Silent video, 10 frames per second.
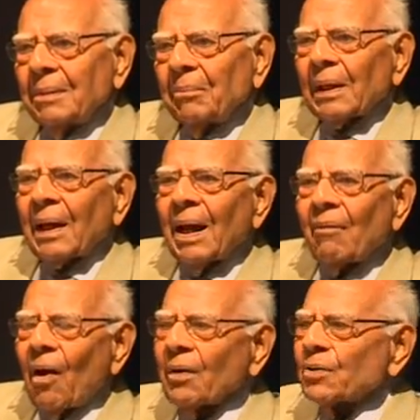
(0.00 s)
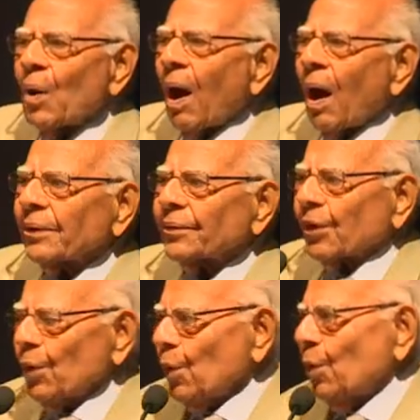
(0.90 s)
But I want to
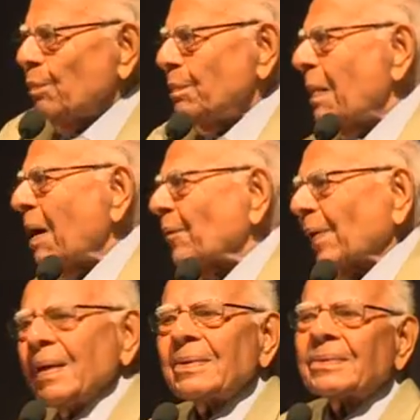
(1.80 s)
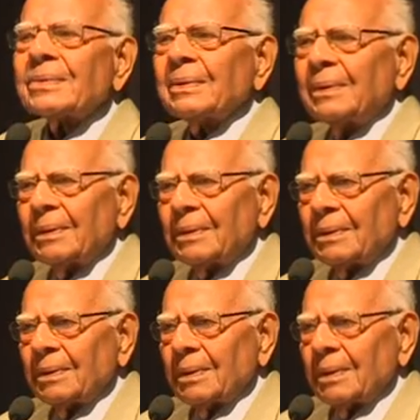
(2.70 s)
ask you, my friends,
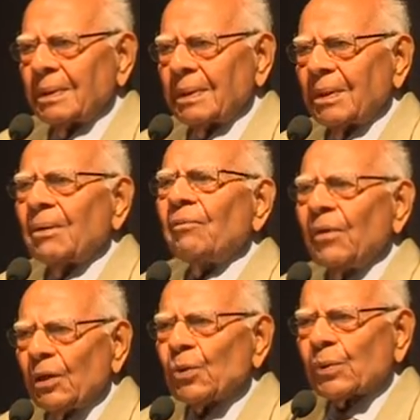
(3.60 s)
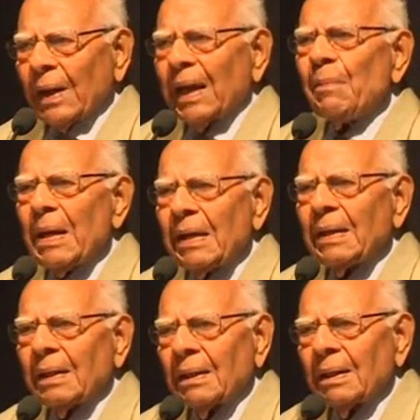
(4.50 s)
will you tell
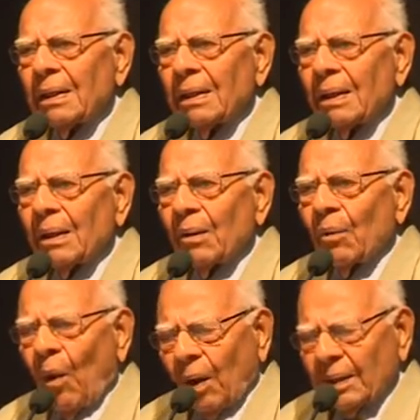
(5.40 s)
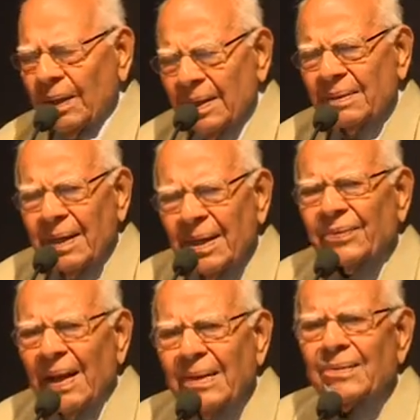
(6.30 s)
me what is the
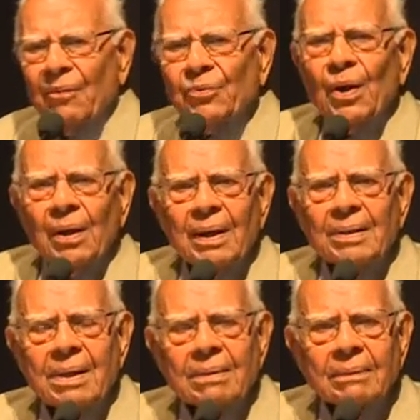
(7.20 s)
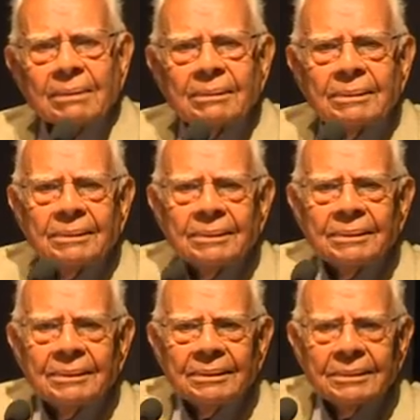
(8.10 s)
essence of your religion?
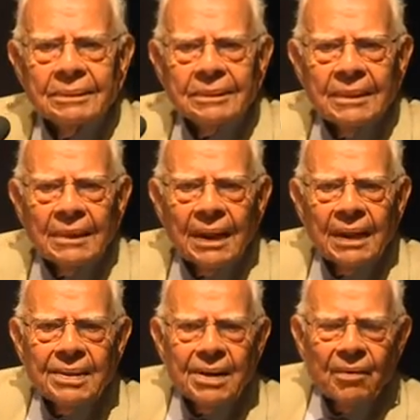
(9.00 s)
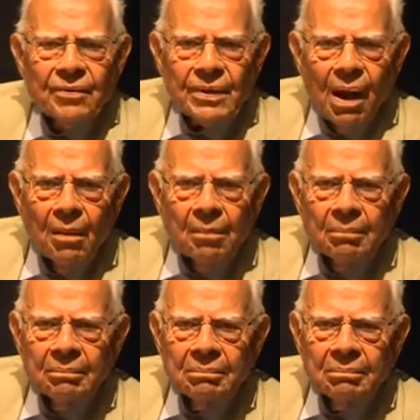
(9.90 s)
The religion of Islam.